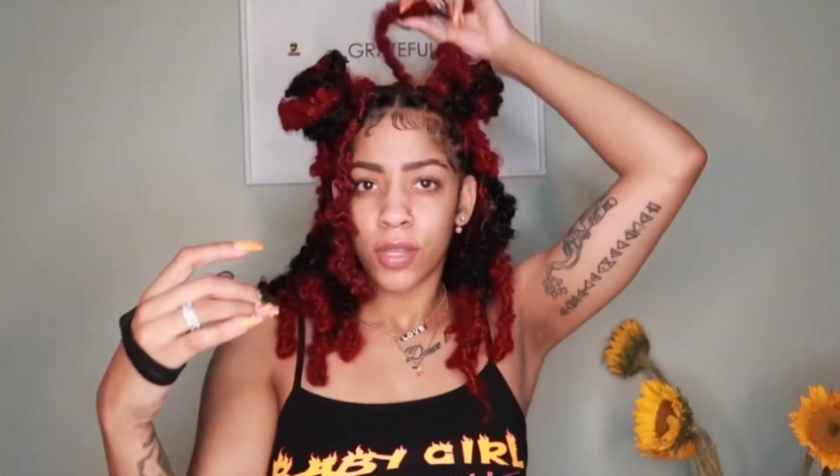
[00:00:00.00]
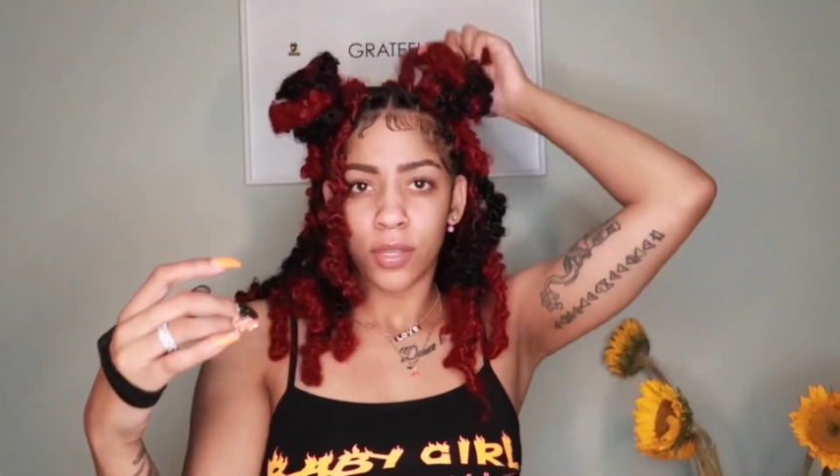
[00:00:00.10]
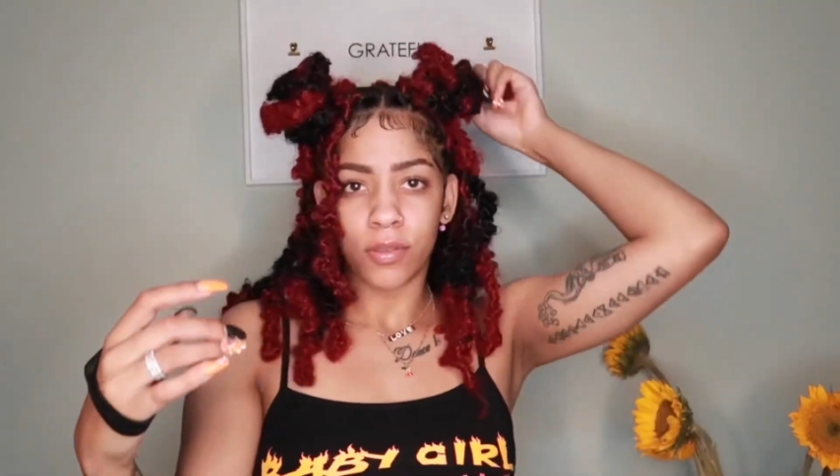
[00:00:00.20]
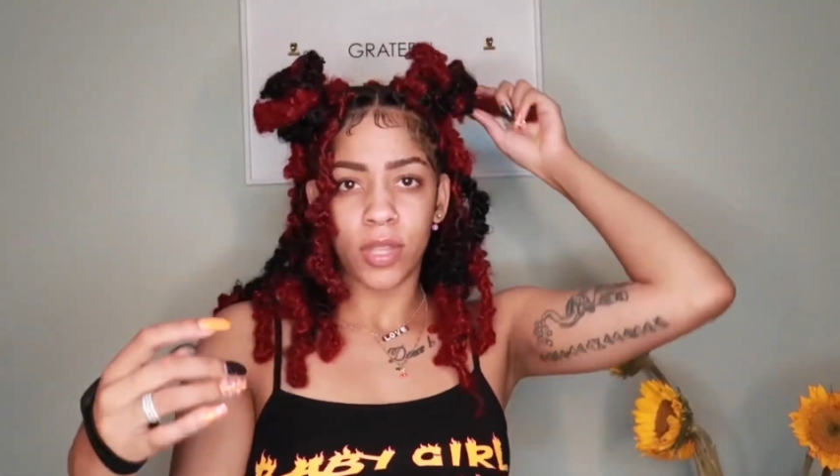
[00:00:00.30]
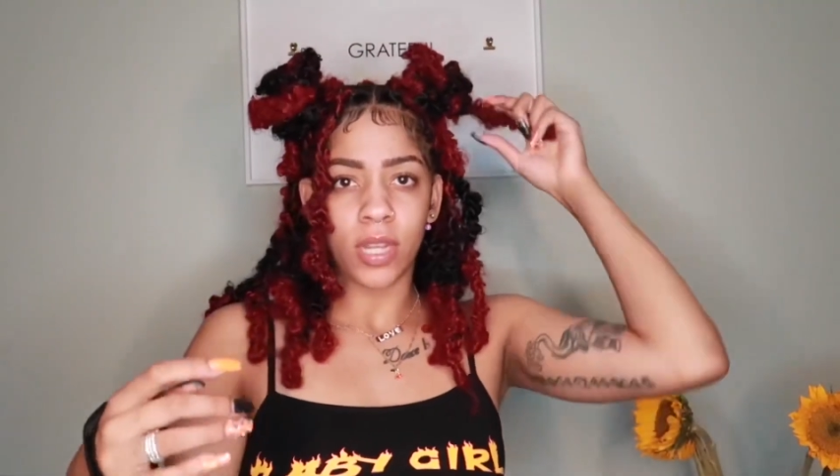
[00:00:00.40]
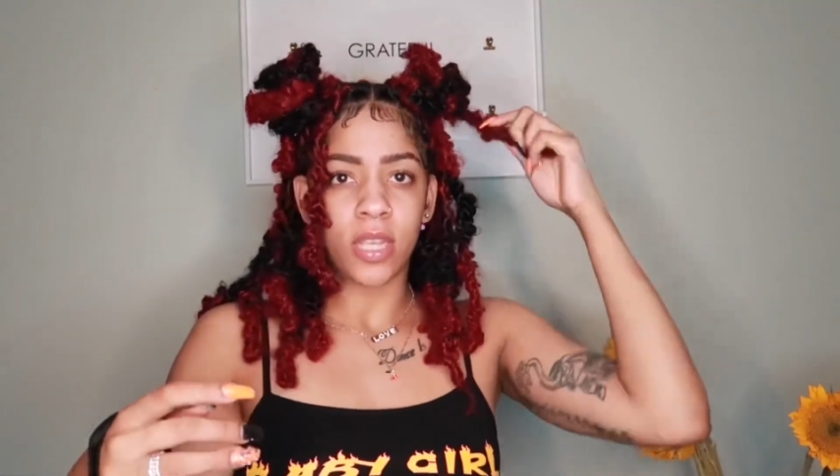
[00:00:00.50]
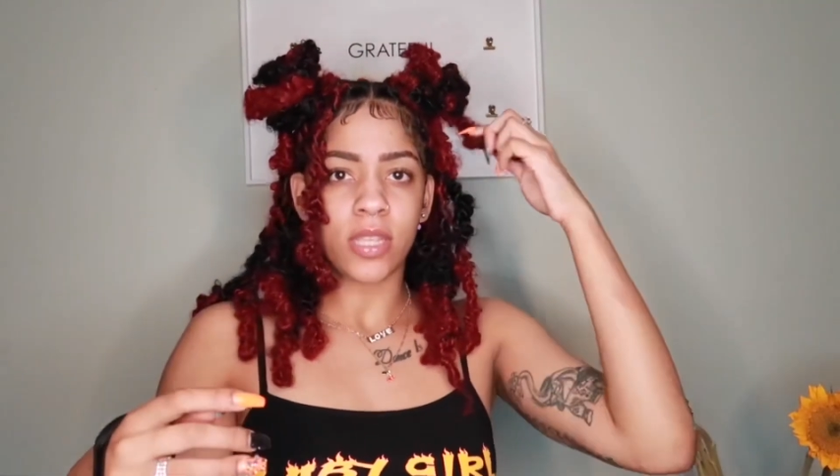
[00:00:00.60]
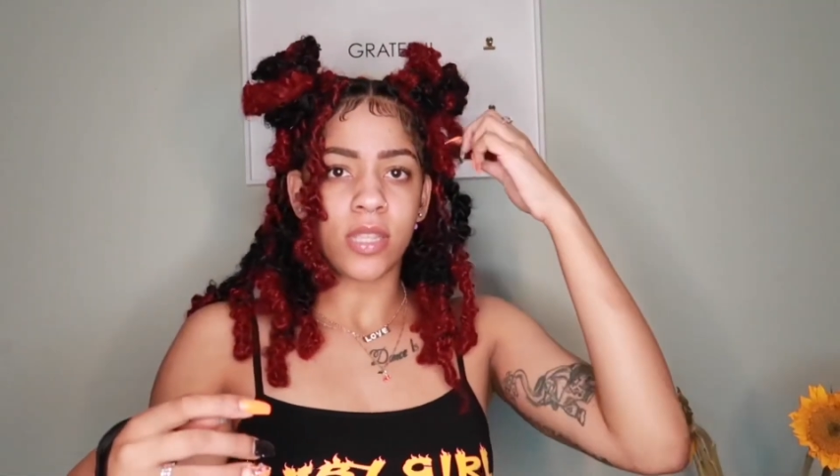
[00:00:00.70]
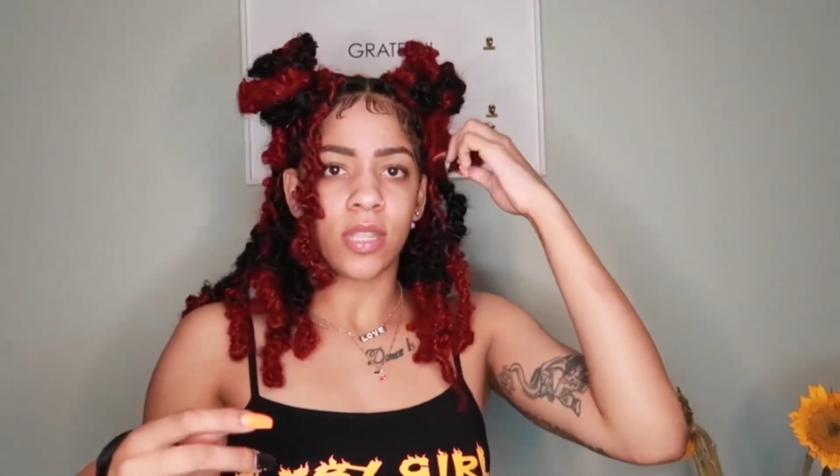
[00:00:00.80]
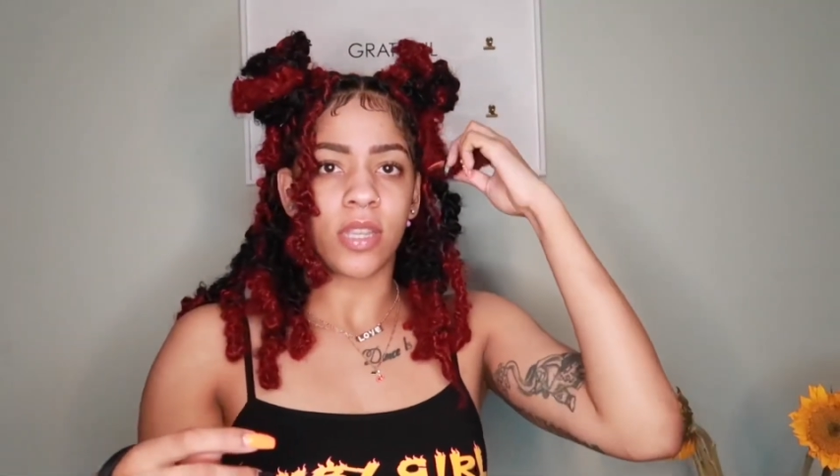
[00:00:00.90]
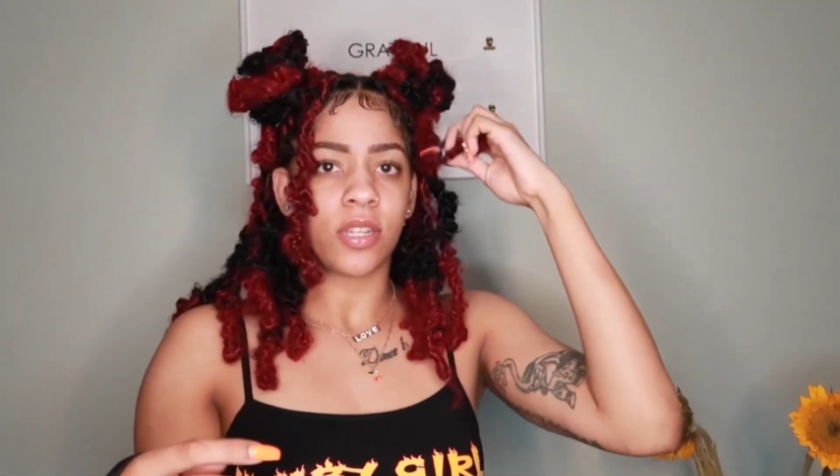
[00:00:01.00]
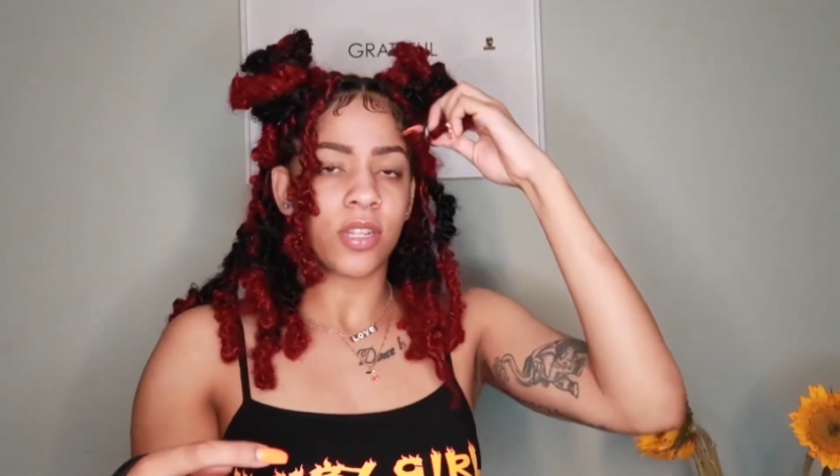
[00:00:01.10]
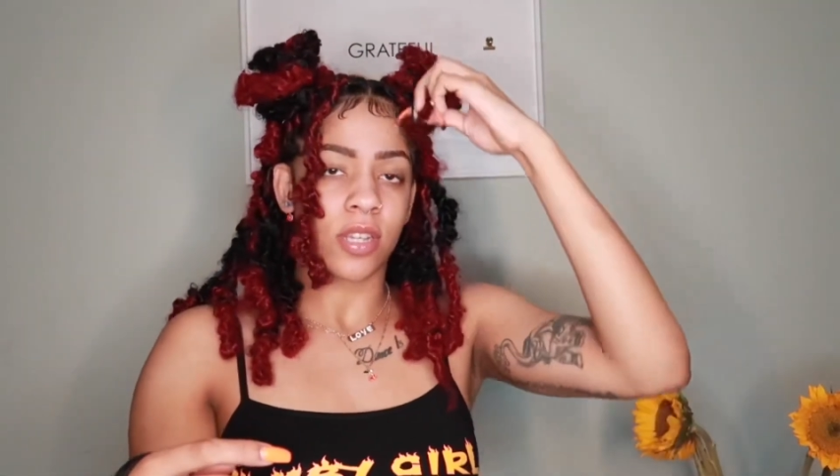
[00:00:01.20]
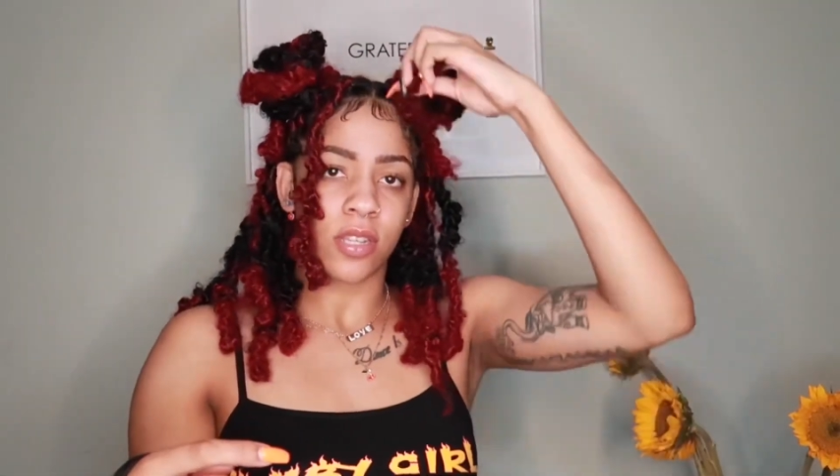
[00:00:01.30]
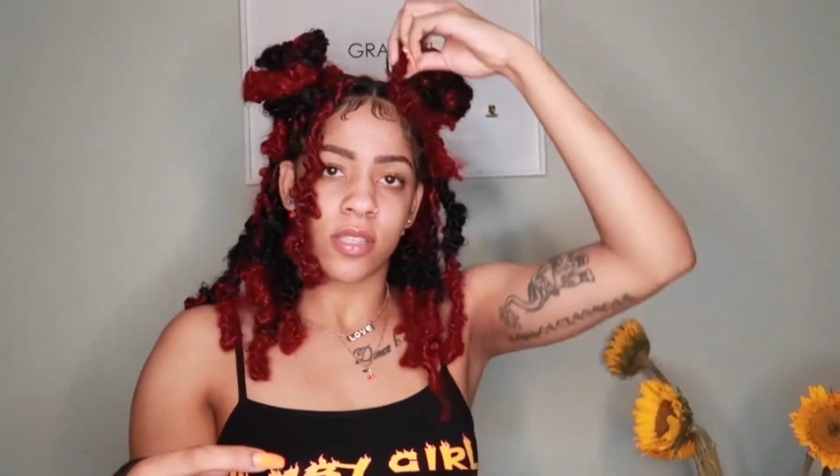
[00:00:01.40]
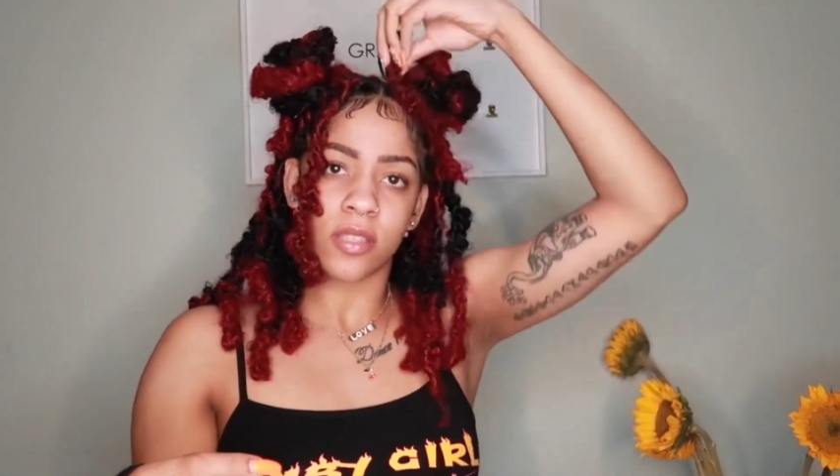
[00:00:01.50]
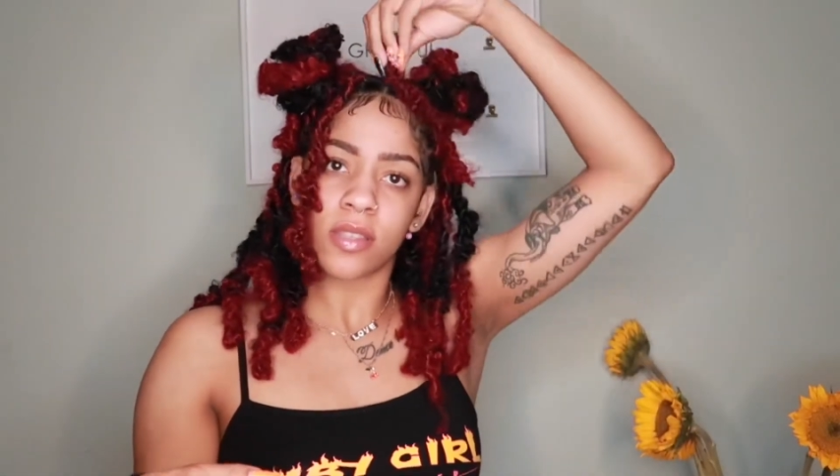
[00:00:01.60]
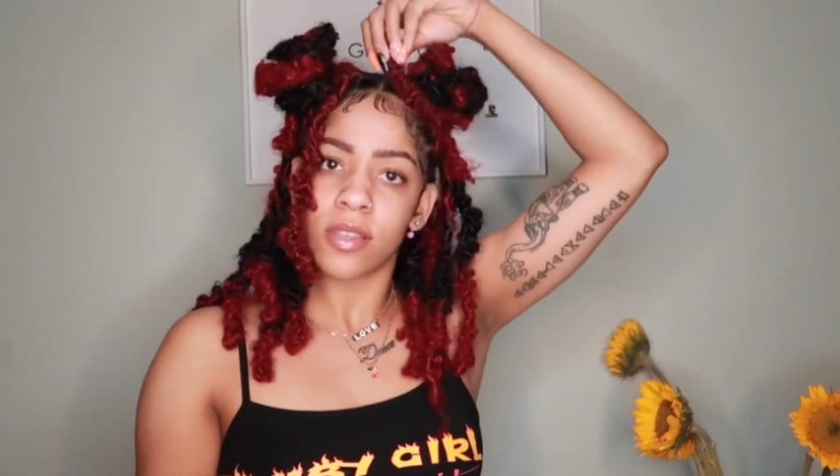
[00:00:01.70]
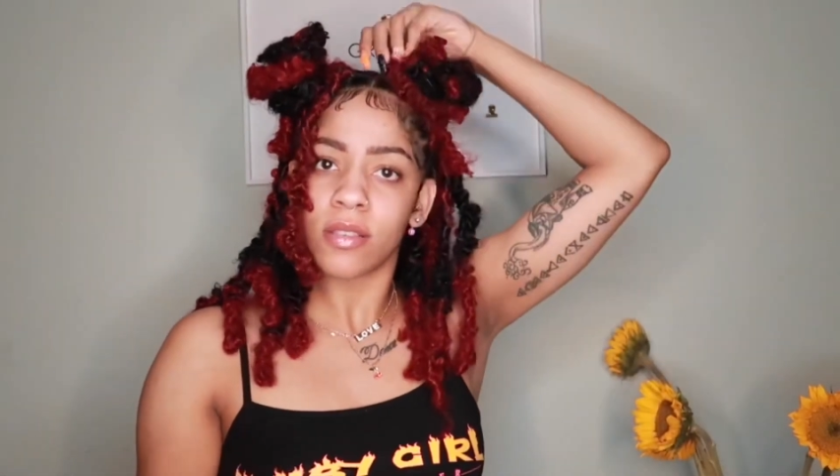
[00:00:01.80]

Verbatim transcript: you can easily just.